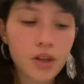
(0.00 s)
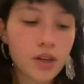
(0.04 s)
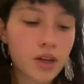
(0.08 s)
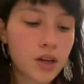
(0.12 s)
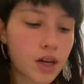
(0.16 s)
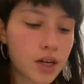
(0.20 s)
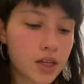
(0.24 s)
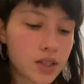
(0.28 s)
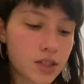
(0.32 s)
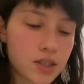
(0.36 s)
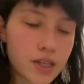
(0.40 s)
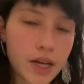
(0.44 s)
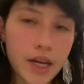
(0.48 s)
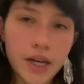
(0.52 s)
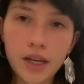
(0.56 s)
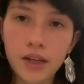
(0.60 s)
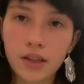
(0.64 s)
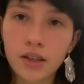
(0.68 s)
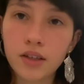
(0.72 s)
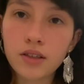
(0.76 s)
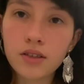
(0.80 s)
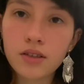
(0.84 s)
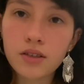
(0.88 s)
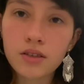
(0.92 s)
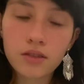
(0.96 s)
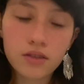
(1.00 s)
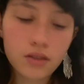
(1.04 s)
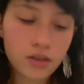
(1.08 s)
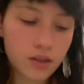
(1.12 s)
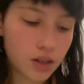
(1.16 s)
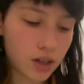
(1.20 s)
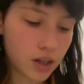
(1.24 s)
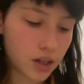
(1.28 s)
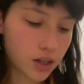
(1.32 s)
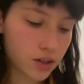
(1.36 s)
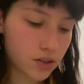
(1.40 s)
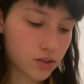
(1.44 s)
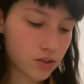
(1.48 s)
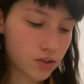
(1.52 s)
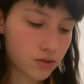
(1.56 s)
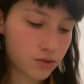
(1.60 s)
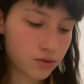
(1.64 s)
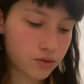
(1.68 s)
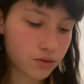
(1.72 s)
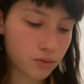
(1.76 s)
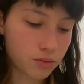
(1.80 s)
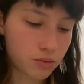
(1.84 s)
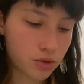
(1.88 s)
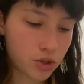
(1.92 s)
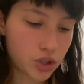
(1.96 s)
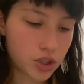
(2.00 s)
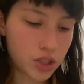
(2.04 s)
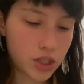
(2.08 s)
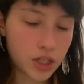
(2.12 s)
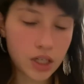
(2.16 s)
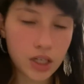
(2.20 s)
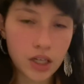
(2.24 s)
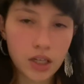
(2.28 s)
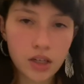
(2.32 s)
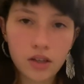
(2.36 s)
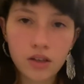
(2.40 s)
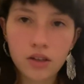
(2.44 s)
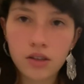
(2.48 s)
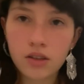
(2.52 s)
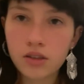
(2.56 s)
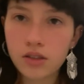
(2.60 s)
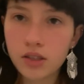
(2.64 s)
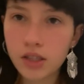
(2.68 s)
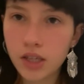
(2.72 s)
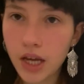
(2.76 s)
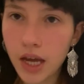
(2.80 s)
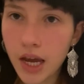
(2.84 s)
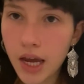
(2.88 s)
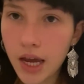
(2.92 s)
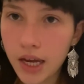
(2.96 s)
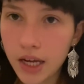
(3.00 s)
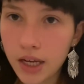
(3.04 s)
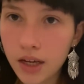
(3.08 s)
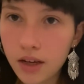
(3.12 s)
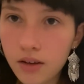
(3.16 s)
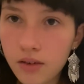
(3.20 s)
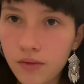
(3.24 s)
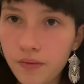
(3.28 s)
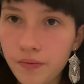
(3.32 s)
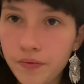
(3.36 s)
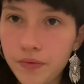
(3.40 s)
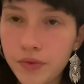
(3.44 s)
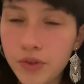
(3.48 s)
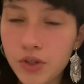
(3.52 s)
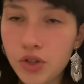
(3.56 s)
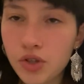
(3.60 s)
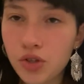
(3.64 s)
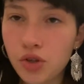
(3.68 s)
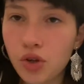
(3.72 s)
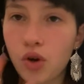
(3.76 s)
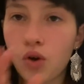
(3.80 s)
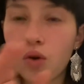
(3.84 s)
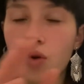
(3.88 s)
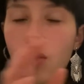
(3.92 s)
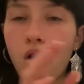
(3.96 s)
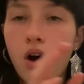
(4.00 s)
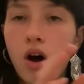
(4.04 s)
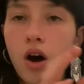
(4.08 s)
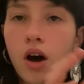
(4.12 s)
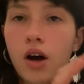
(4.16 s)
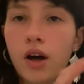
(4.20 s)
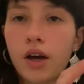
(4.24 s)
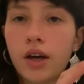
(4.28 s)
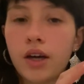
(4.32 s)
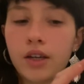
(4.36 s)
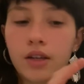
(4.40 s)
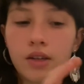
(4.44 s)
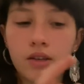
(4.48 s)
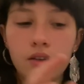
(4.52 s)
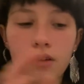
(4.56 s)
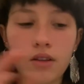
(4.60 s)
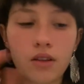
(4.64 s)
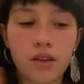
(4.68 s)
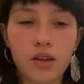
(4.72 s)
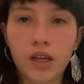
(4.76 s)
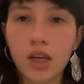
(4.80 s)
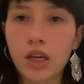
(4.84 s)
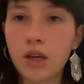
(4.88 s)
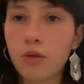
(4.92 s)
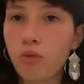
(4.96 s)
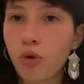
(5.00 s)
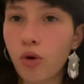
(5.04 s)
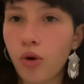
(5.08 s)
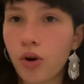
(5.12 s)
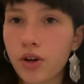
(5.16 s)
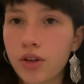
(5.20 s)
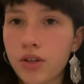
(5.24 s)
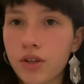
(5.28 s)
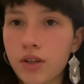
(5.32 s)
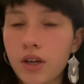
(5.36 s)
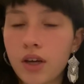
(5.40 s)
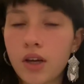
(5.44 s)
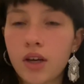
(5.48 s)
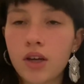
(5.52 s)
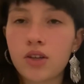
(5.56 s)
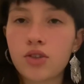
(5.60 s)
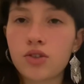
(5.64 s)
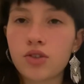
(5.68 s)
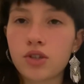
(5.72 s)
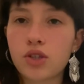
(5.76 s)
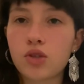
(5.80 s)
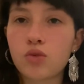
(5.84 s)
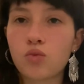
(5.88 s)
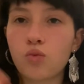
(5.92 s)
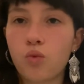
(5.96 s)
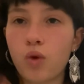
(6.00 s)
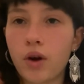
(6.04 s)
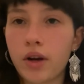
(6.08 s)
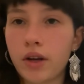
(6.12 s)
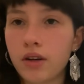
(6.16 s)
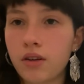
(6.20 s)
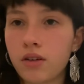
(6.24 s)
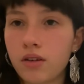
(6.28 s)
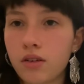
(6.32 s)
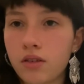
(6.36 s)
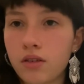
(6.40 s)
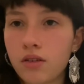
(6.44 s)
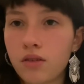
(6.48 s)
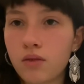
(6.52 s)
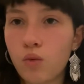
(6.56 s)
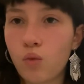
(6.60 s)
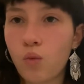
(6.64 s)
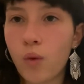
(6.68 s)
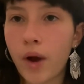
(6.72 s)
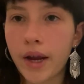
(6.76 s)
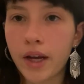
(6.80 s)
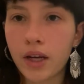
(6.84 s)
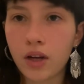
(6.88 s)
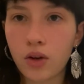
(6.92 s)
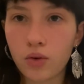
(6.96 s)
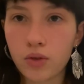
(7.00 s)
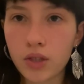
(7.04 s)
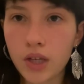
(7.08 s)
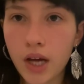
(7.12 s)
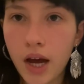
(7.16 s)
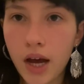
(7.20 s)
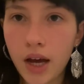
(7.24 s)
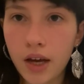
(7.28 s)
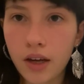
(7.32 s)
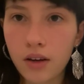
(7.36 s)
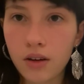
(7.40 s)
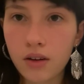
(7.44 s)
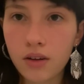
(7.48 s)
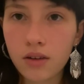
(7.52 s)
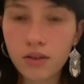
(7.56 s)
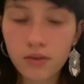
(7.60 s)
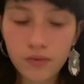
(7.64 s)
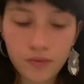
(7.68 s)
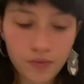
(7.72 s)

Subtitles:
A second is from G to A. So on the keyboard, just one white note higher.